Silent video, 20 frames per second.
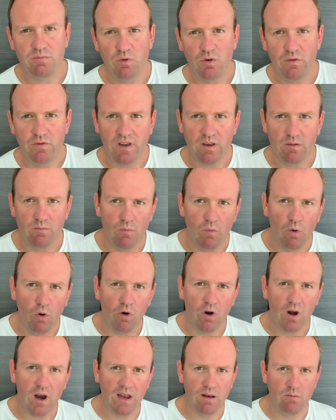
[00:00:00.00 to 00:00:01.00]
moving
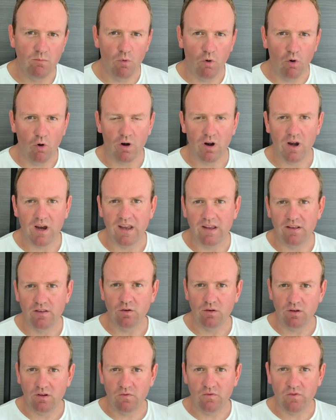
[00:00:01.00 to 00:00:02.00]
more and more
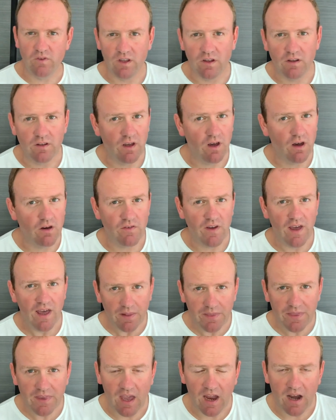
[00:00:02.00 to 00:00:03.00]
into the field of
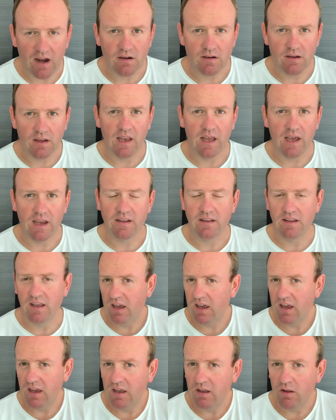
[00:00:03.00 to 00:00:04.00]
healthcare. Like,
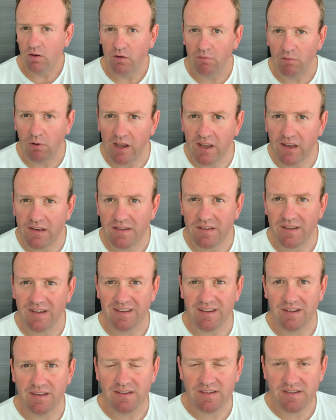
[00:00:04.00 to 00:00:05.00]
they
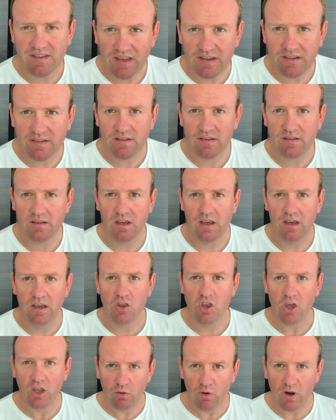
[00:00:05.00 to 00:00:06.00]
released the 6th
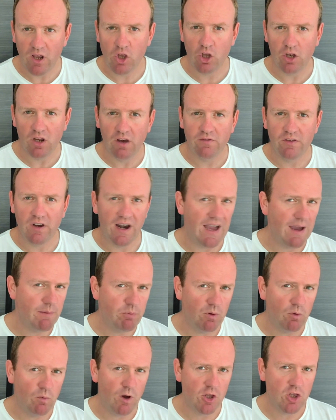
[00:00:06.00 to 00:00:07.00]
generation of their
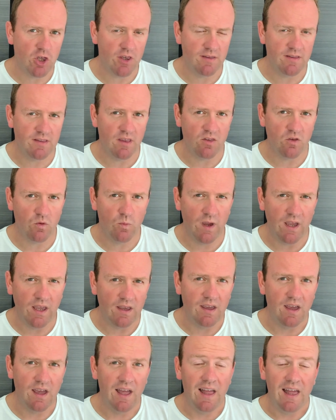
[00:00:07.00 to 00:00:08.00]
Apple Watches this
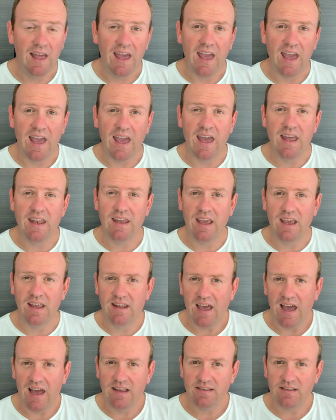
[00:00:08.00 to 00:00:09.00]
week. And
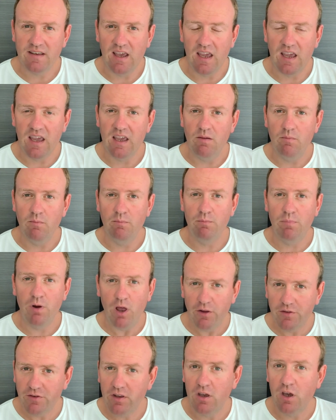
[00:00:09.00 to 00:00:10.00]
it has a
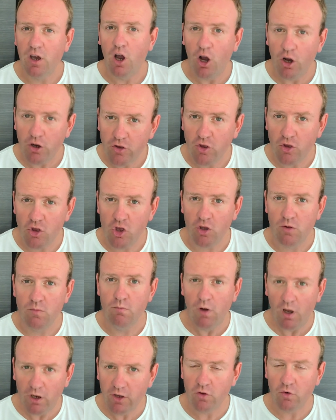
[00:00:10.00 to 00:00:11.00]
blood oxygen
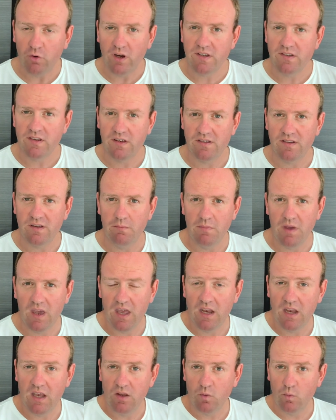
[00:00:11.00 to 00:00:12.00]
monitoring system
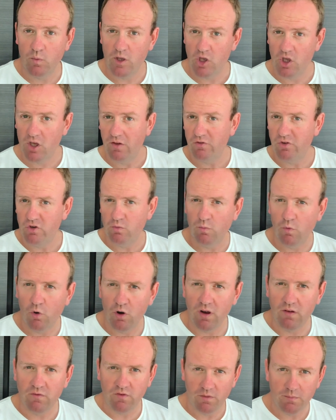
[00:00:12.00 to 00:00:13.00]
in it, which gives you
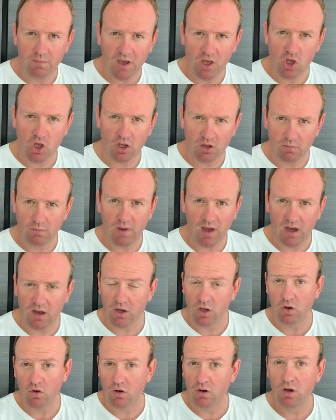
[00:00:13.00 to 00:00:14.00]
more information
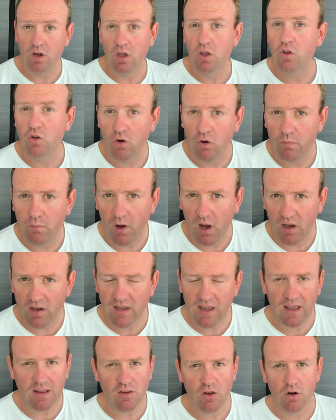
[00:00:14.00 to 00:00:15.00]
about your
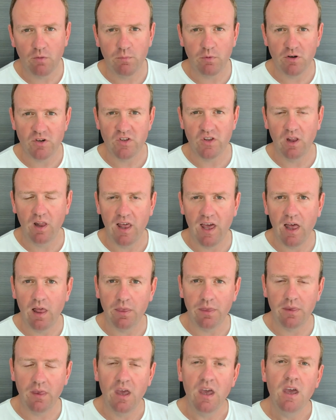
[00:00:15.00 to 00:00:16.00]
body and your personal
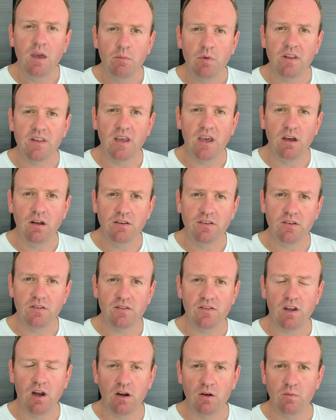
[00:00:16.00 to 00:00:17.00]
health. But they also
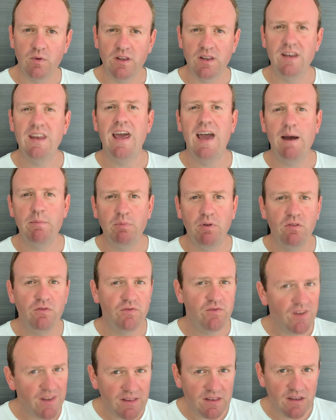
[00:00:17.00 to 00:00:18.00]
start with an Apple
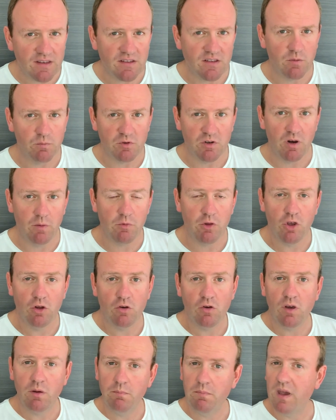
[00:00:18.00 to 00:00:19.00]
Fitness subscription.
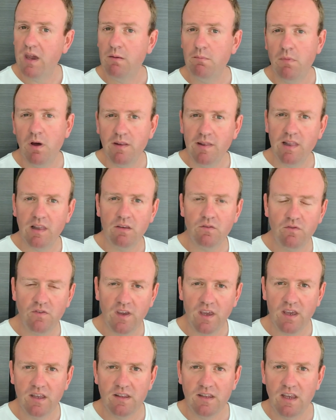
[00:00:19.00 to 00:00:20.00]
You can pay a monthly
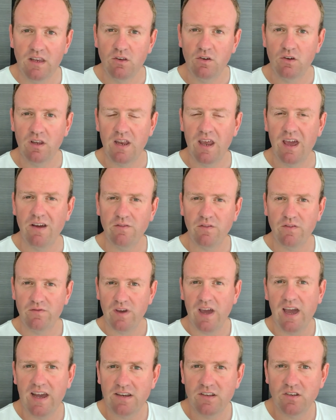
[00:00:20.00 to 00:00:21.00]
fee and then you can
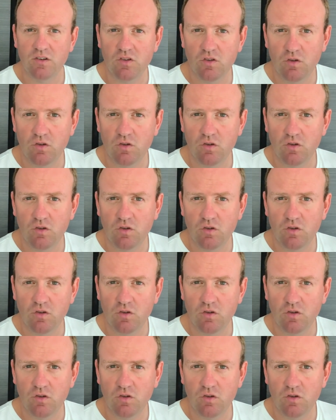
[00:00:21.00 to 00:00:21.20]
have access